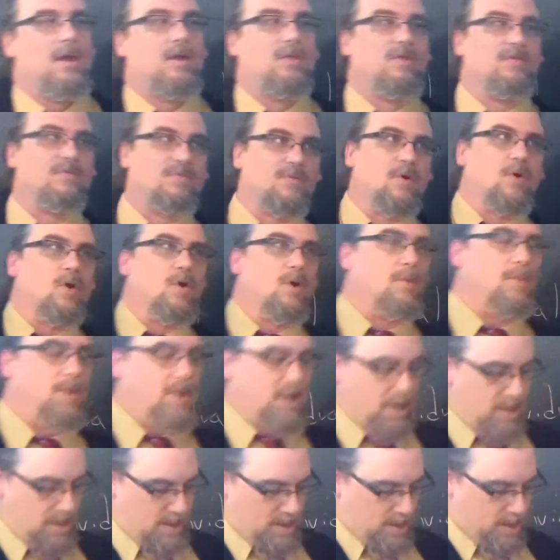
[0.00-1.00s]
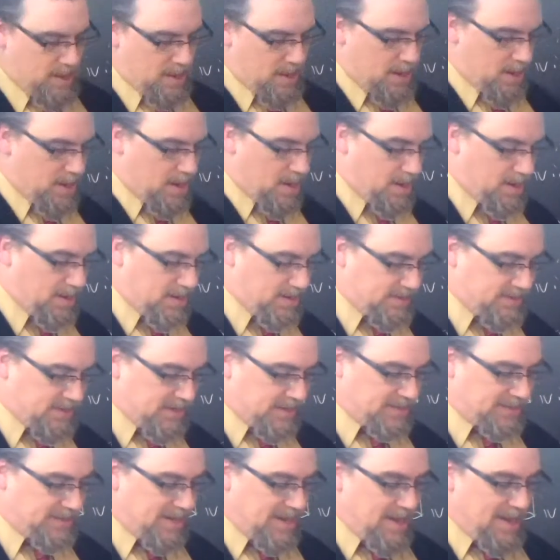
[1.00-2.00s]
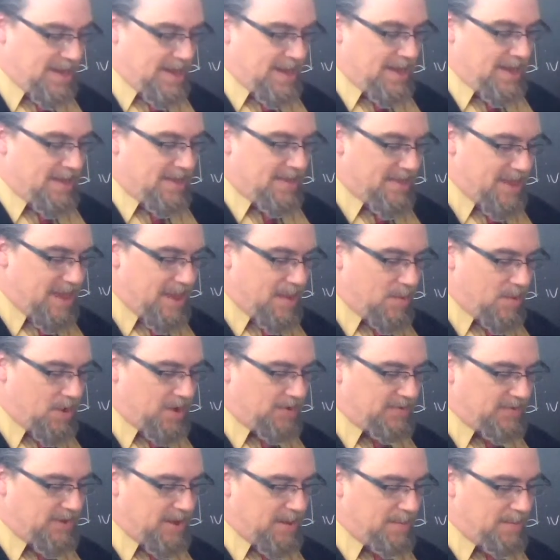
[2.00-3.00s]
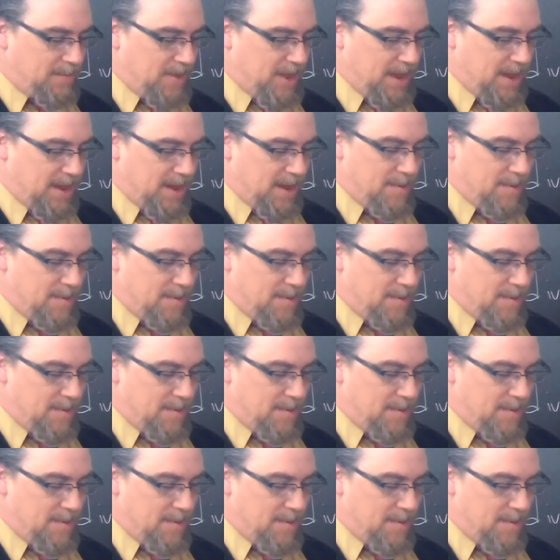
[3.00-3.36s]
the verb, and he says, that, what does that mean?